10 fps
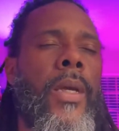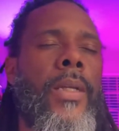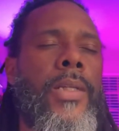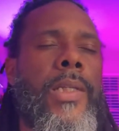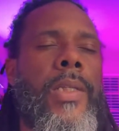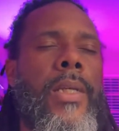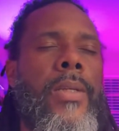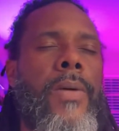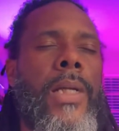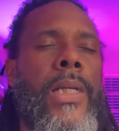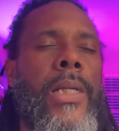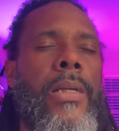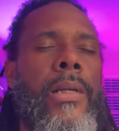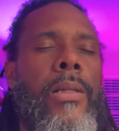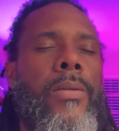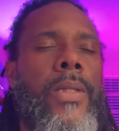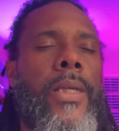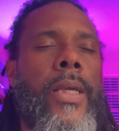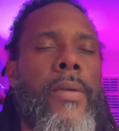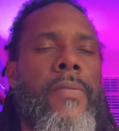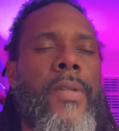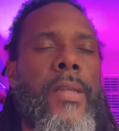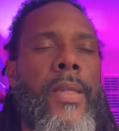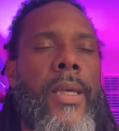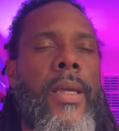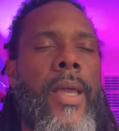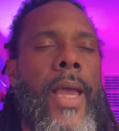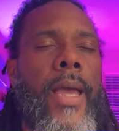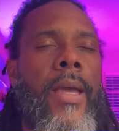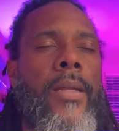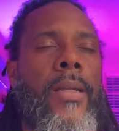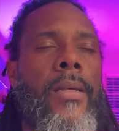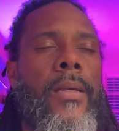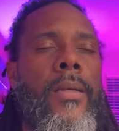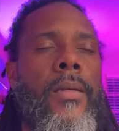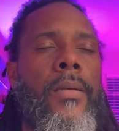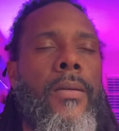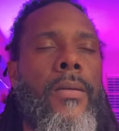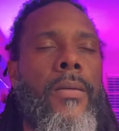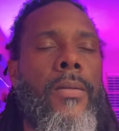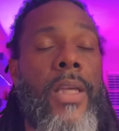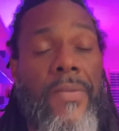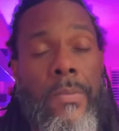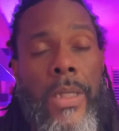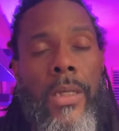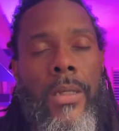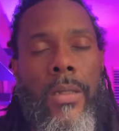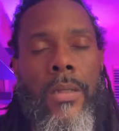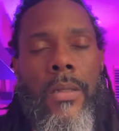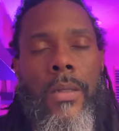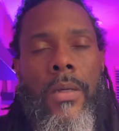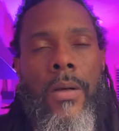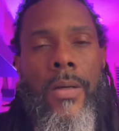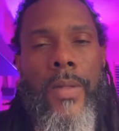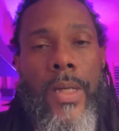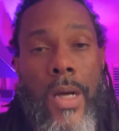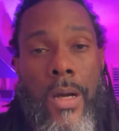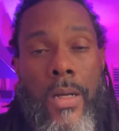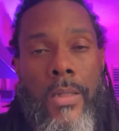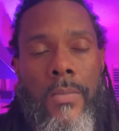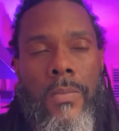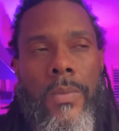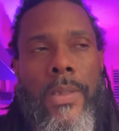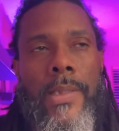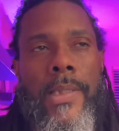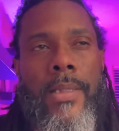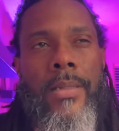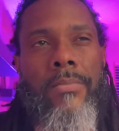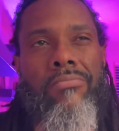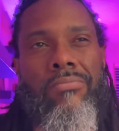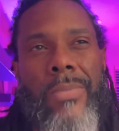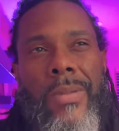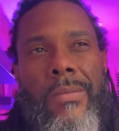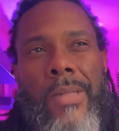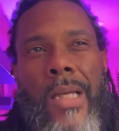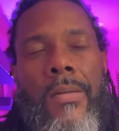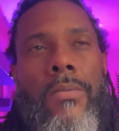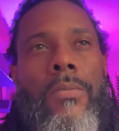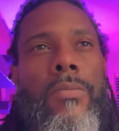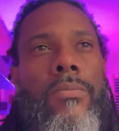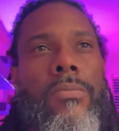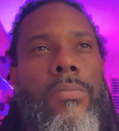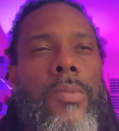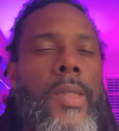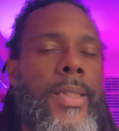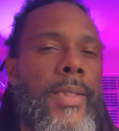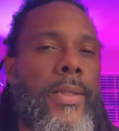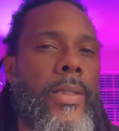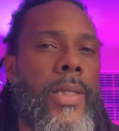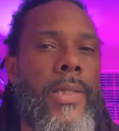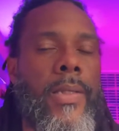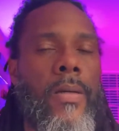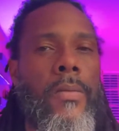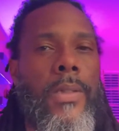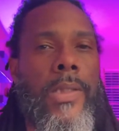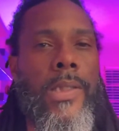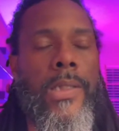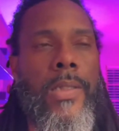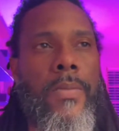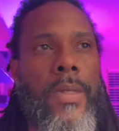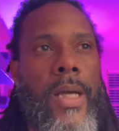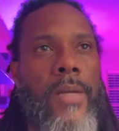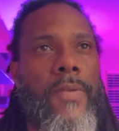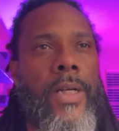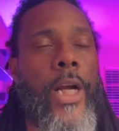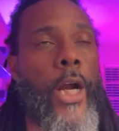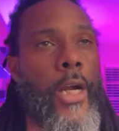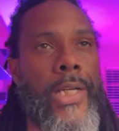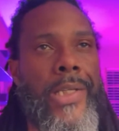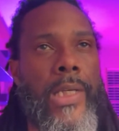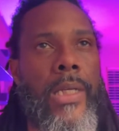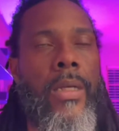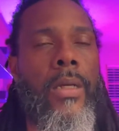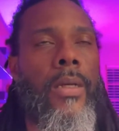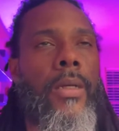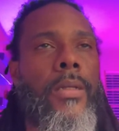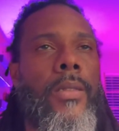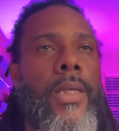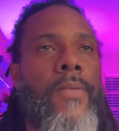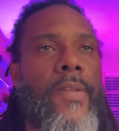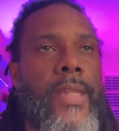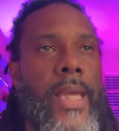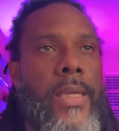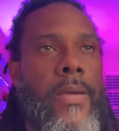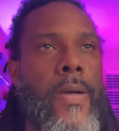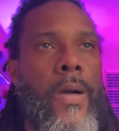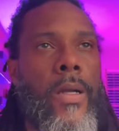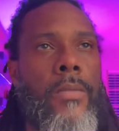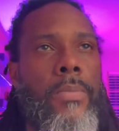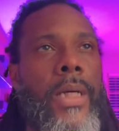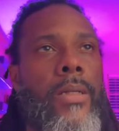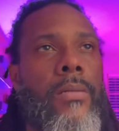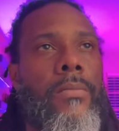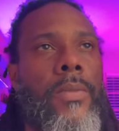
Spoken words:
And she said, "Do I need to include the gift that they had given me on the card?" I said, I don't necessarily think so. It's just kind of a courtesy to give a thank you card. But